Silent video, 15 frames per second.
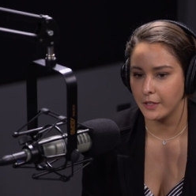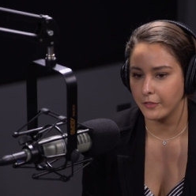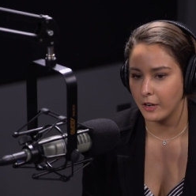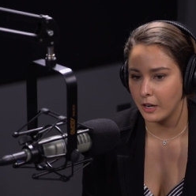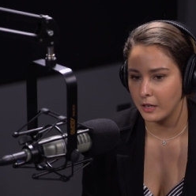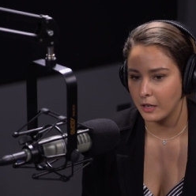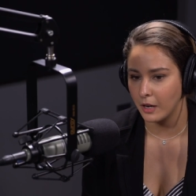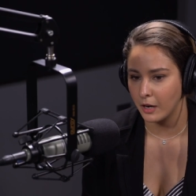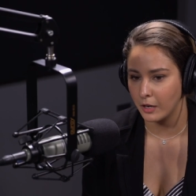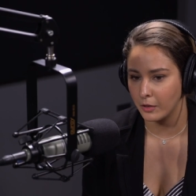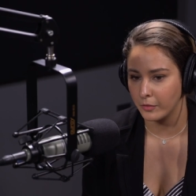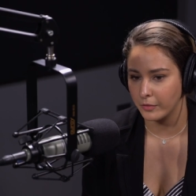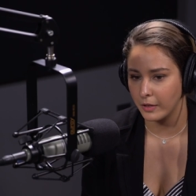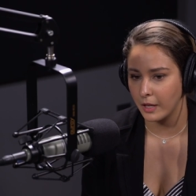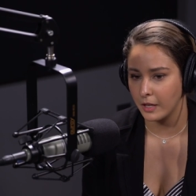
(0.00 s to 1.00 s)
of
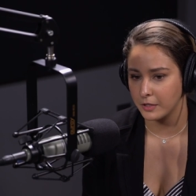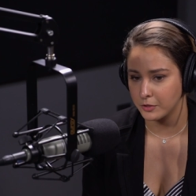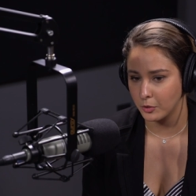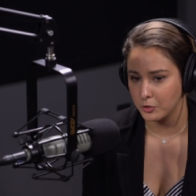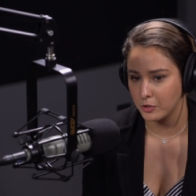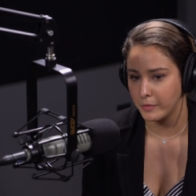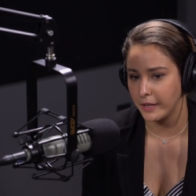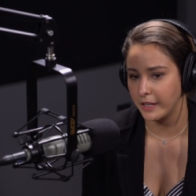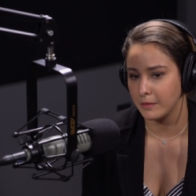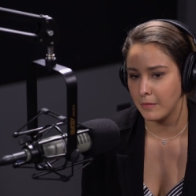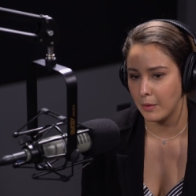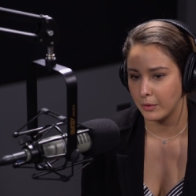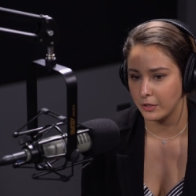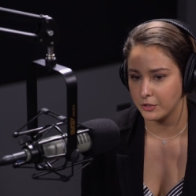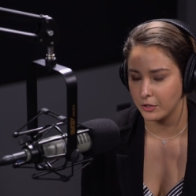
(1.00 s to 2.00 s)
our social media
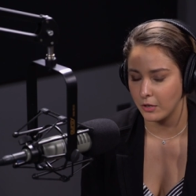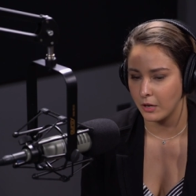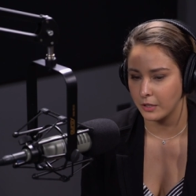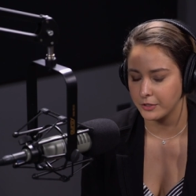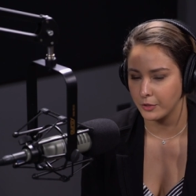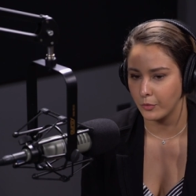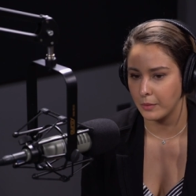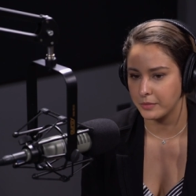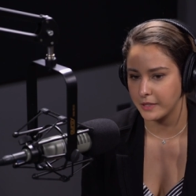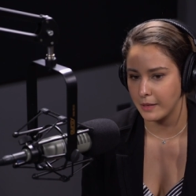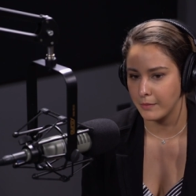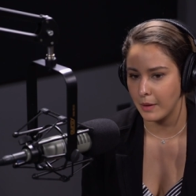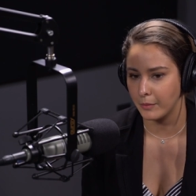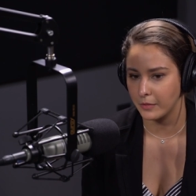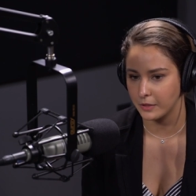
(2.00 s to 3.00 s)
members are also website
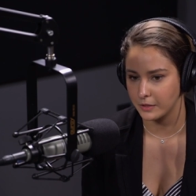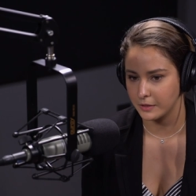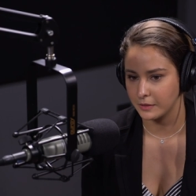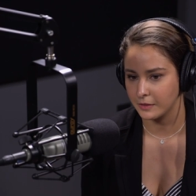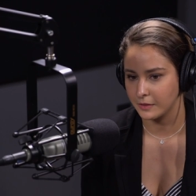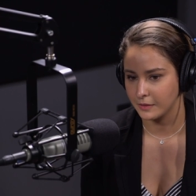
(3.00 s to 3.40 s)
members.